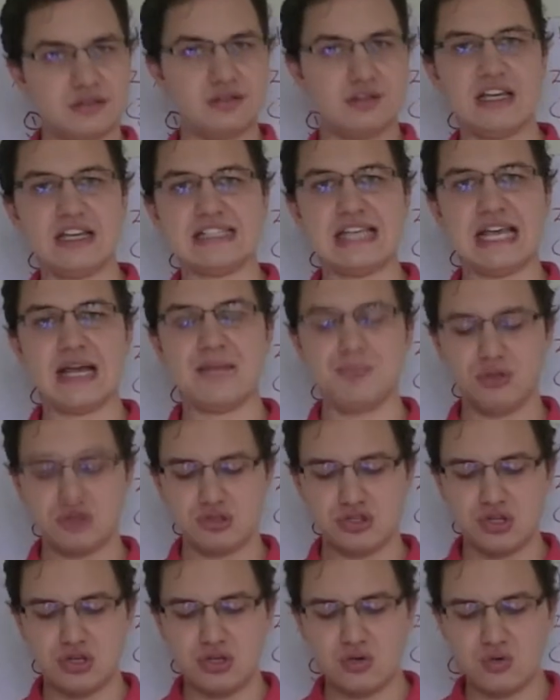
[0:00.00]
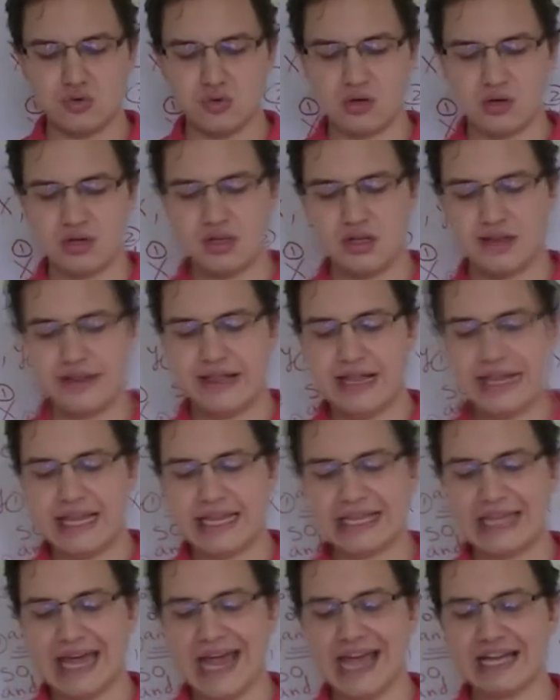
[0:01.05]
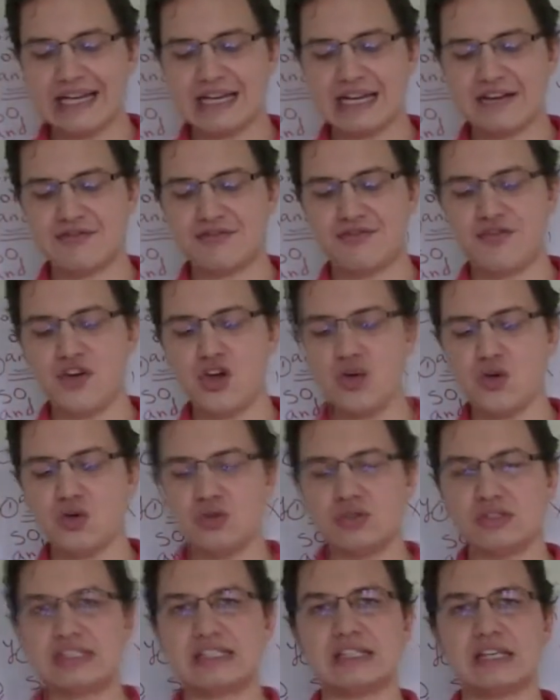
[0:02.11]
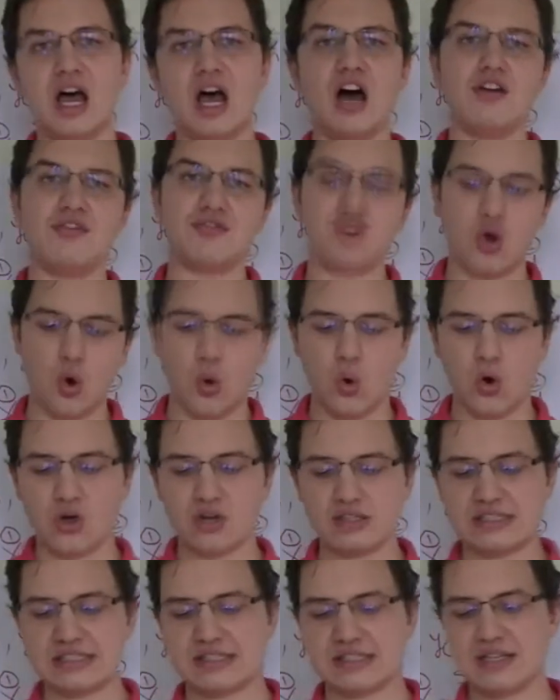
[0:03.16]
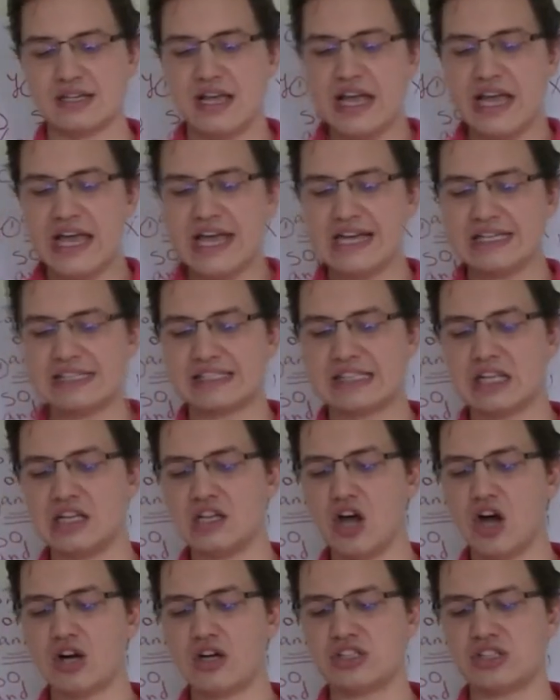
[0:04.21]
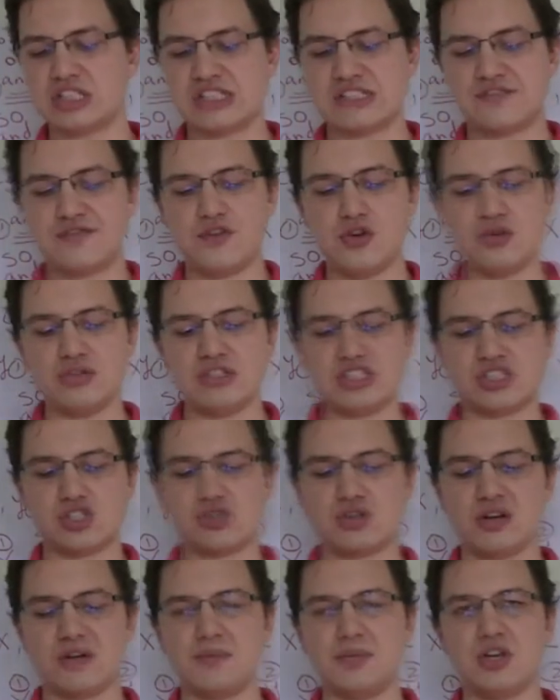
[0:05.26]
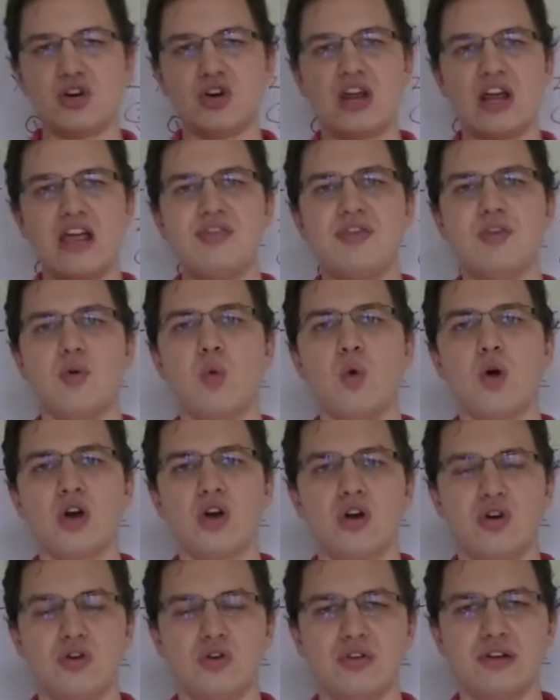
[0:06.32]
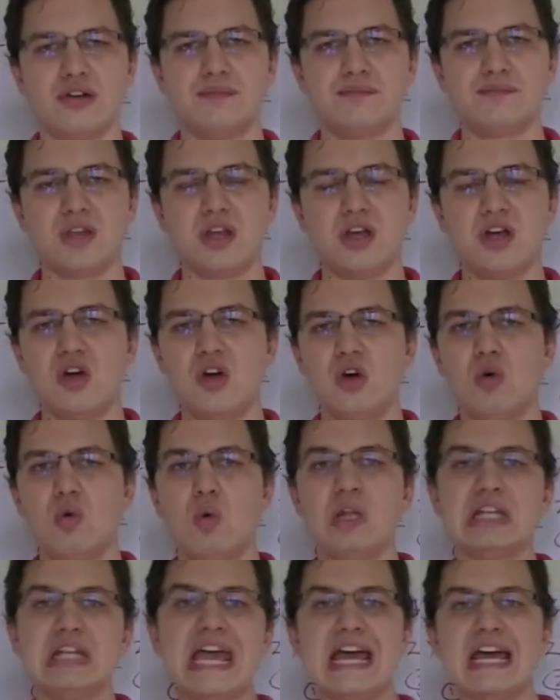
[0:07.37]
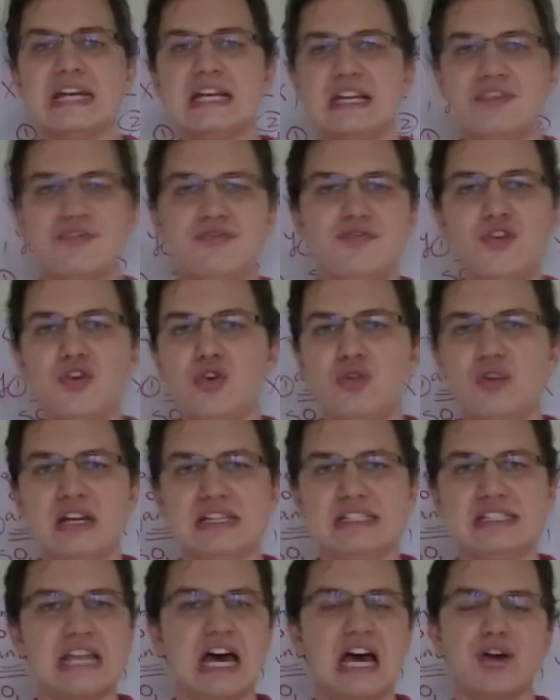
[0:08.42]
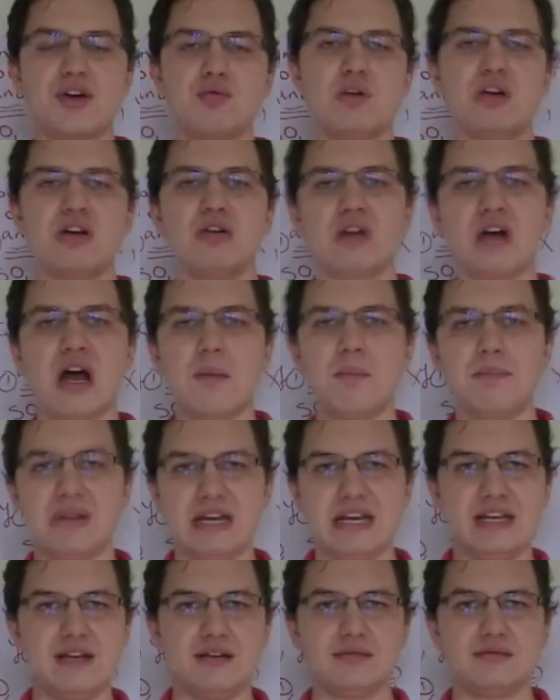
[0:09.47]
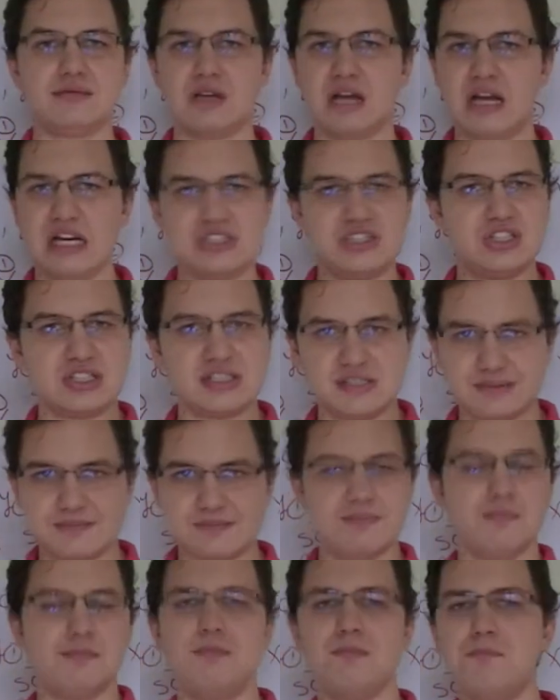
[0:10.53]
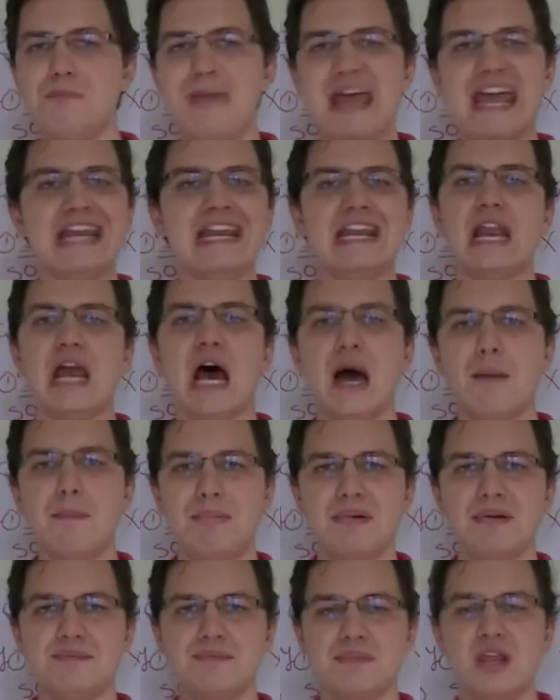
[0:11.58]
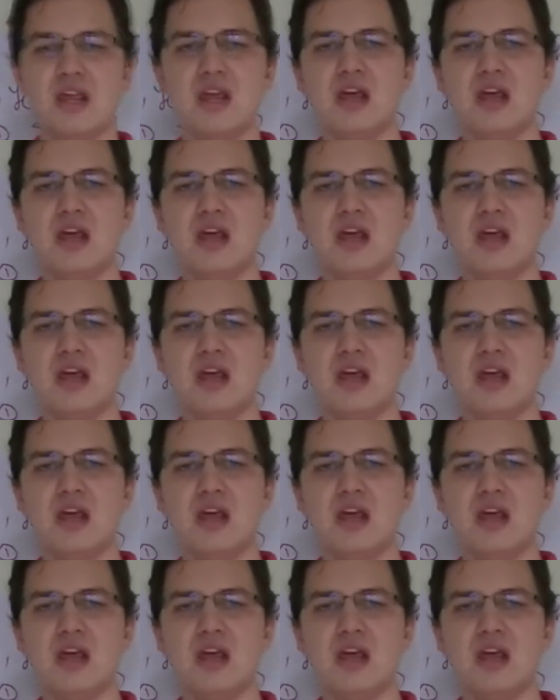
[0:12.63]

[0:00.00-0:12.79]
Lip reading: Example 2. Landon Foods, of course, is the largest food distributor in the world. Well, Landon Food is not a real company. I just made it up.